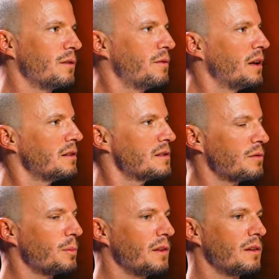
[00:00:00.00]
funds
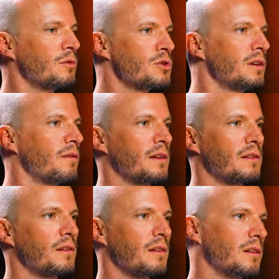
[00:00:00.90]
from institutional
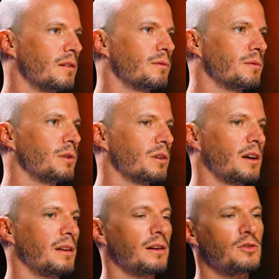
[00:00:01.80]
investors that were
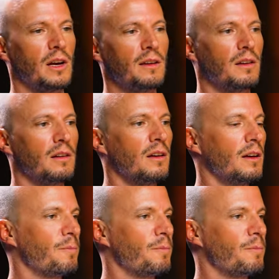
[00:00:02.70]
kind of like chasing